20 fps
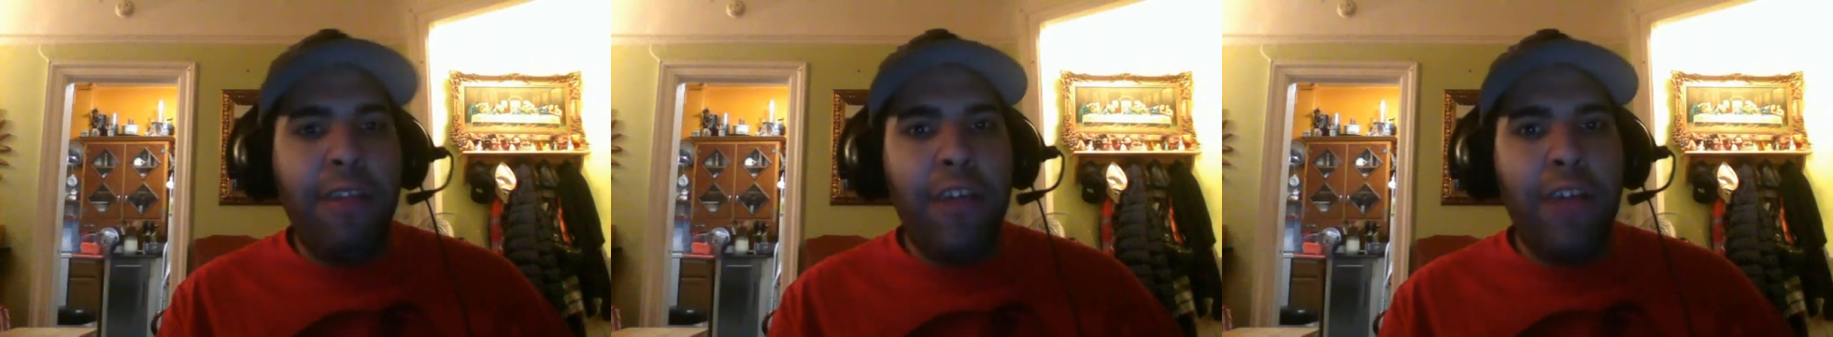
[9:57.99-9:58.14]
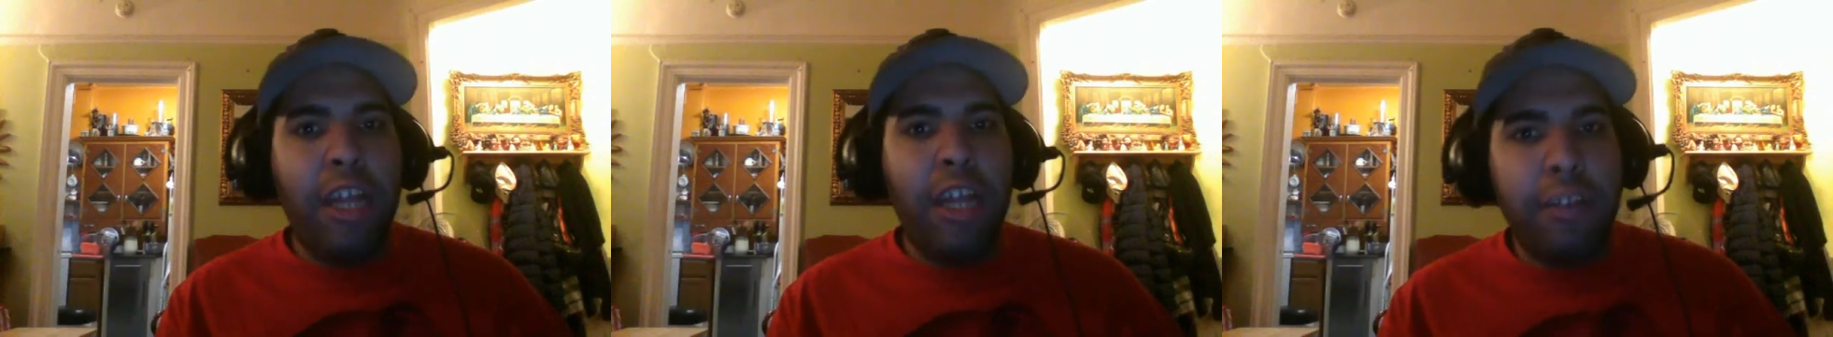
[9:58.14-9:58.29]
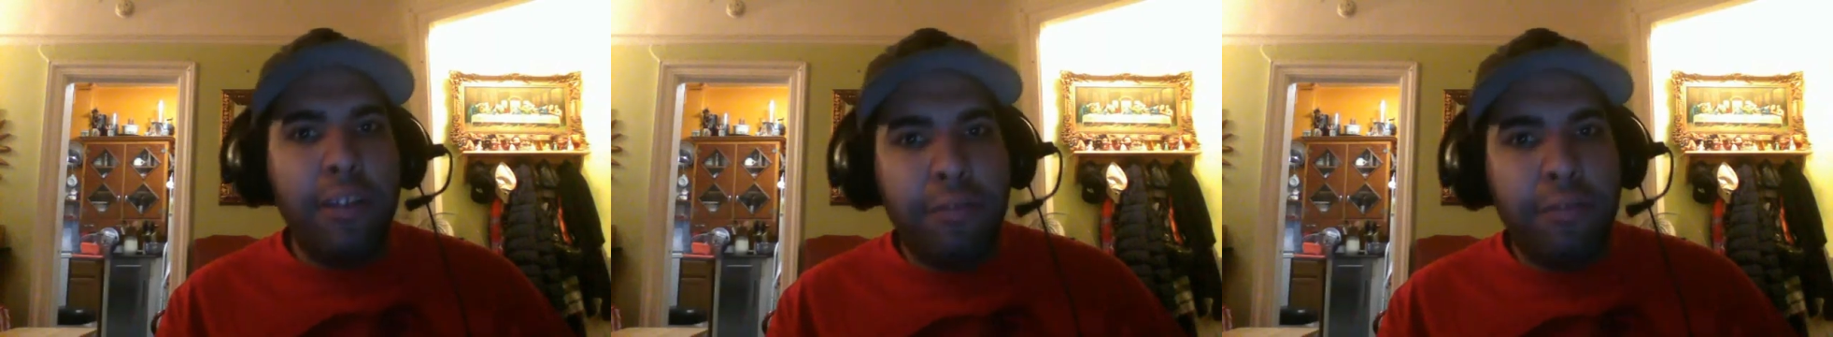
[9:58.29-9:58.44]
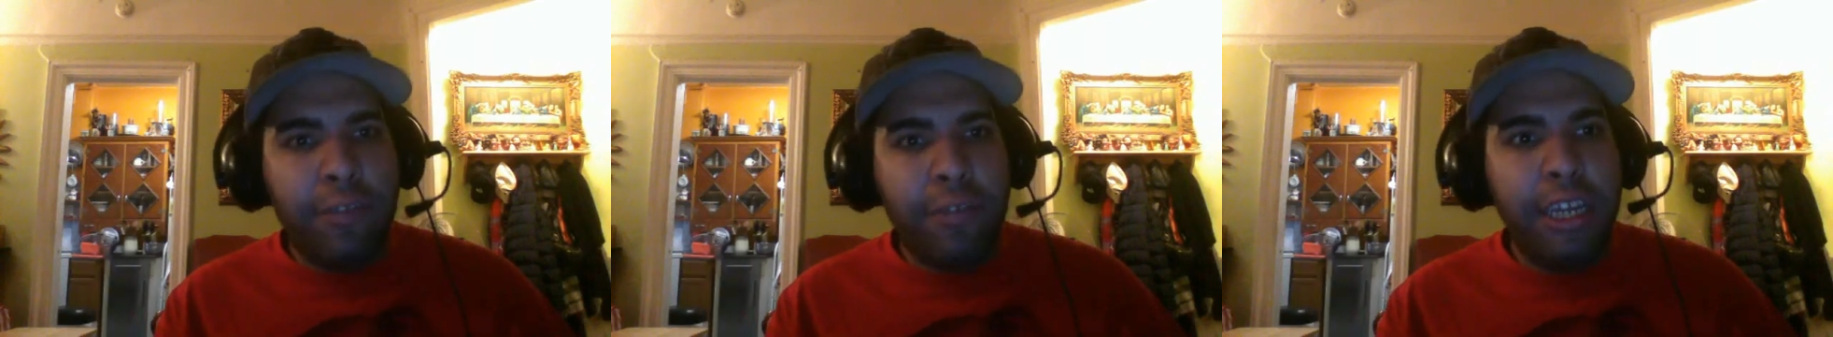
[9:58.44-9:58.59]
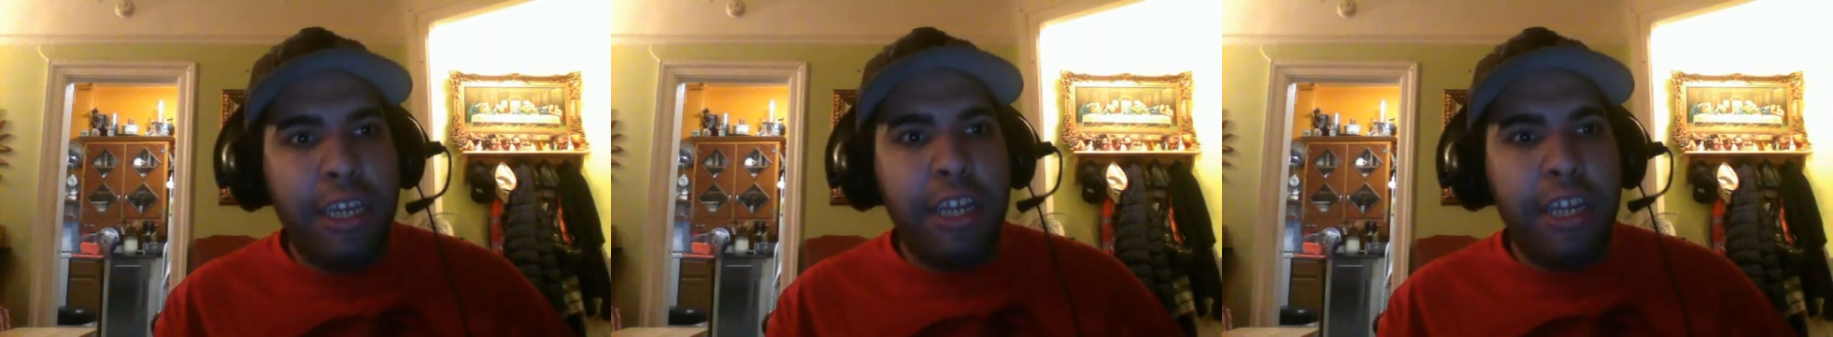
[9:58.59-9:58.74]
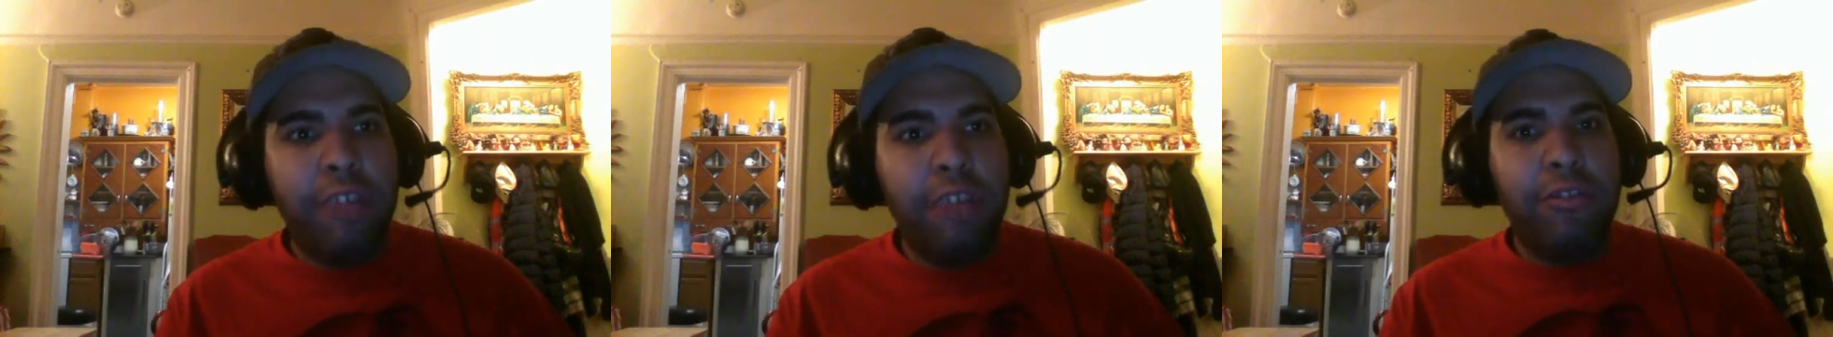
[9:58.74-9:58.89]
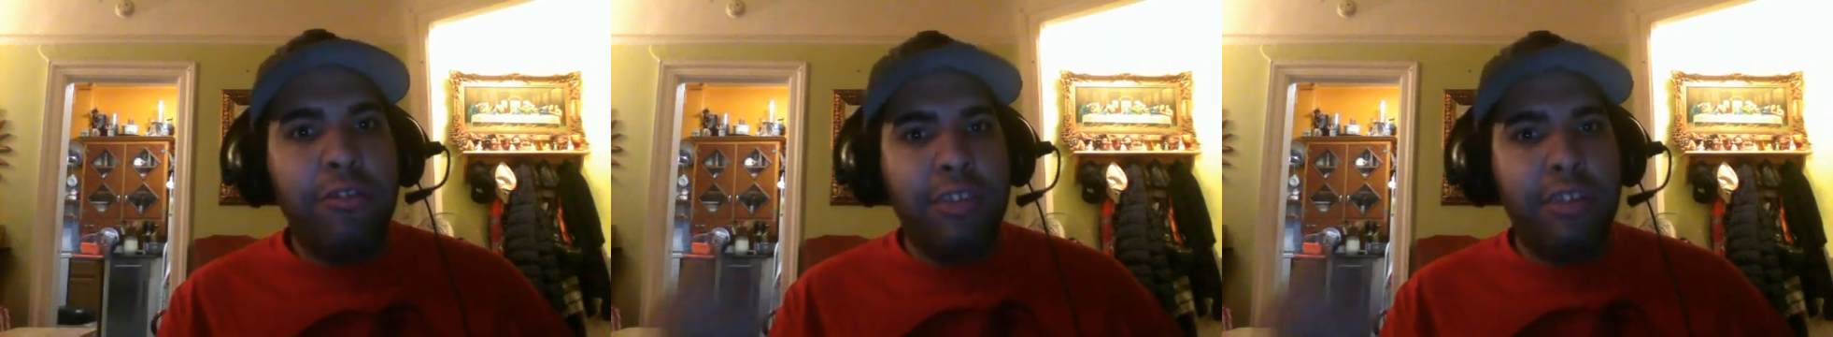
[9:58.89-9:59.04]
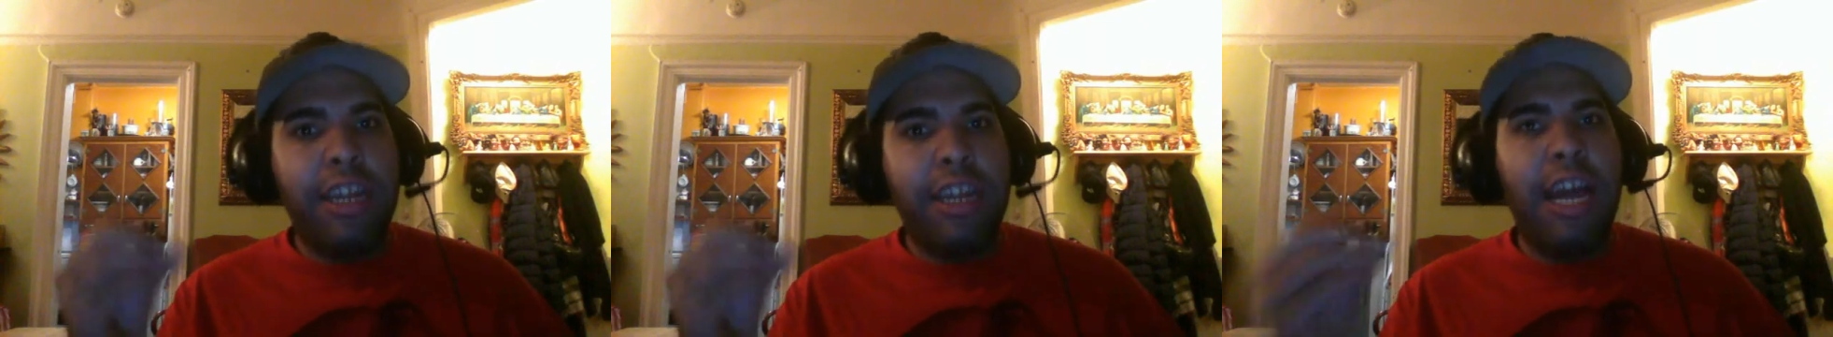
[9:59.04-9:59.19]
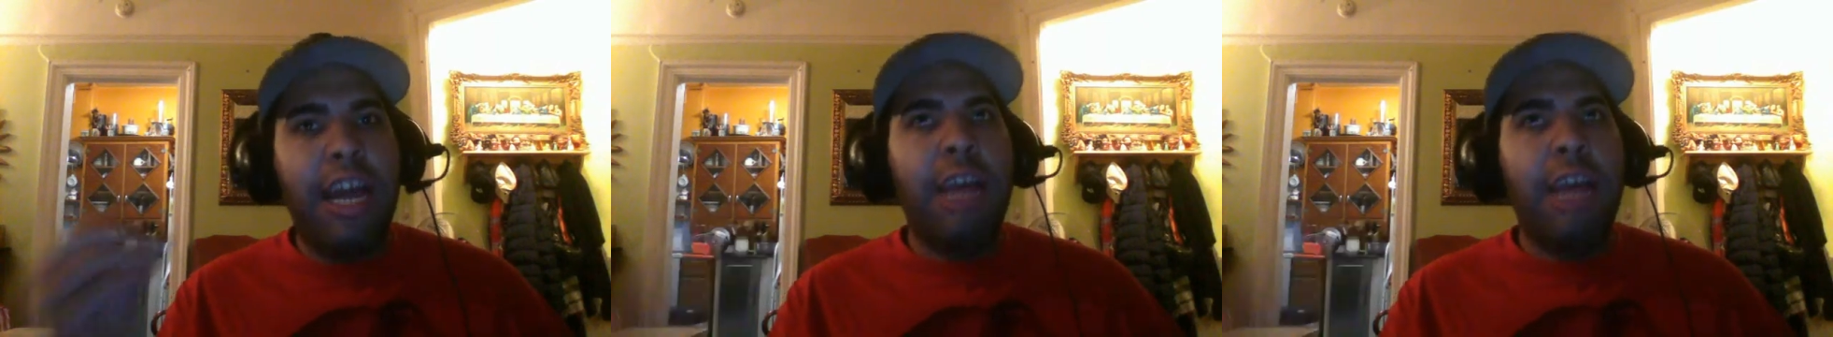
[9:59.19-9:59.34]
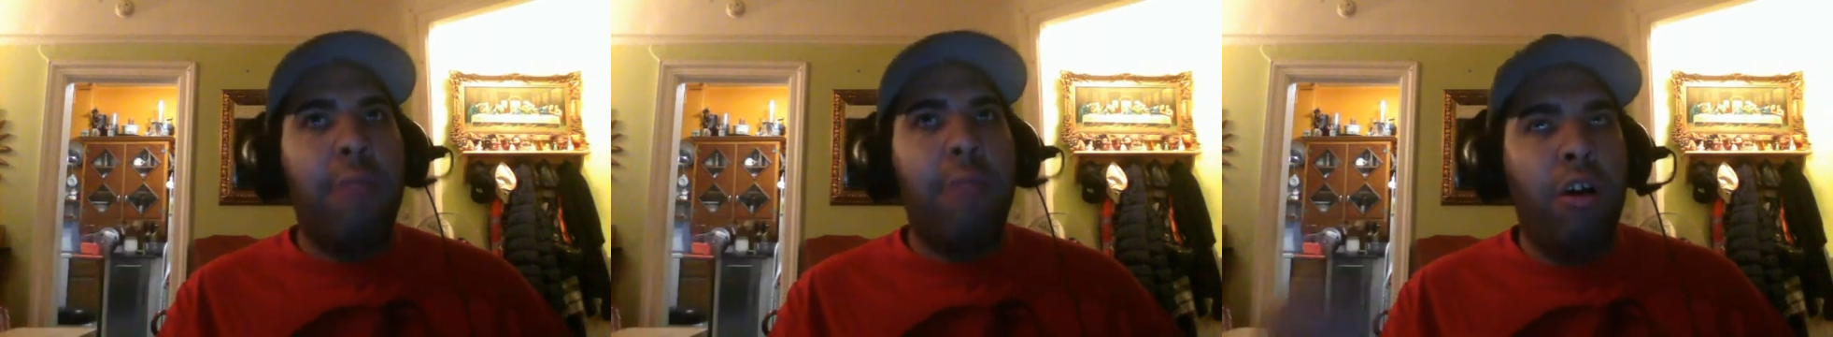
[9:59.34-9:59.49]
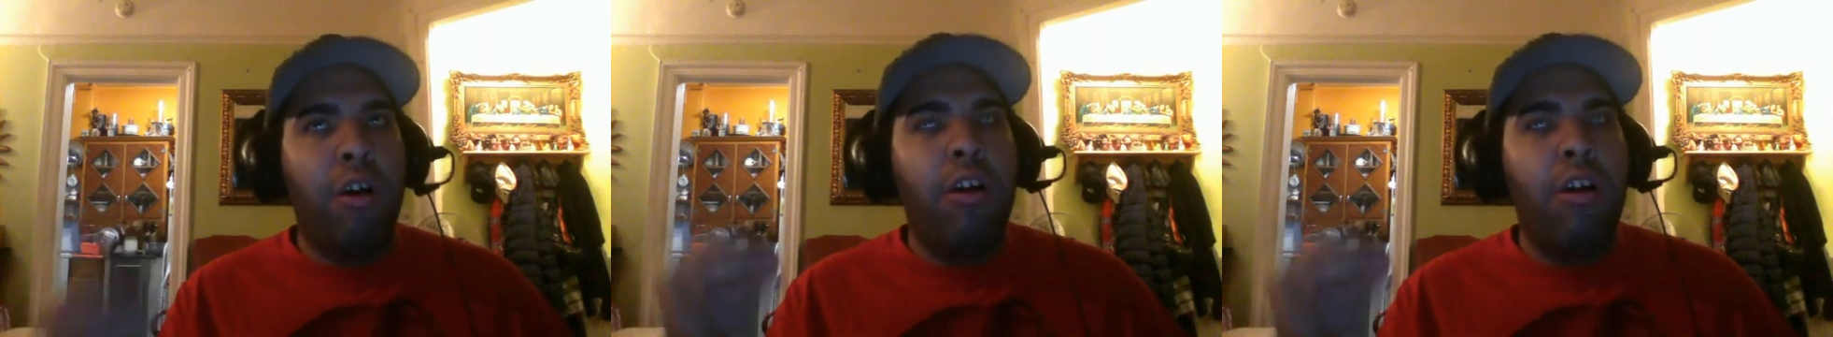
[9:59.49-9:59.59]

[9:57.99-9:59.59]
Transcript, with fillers: other videos that I'm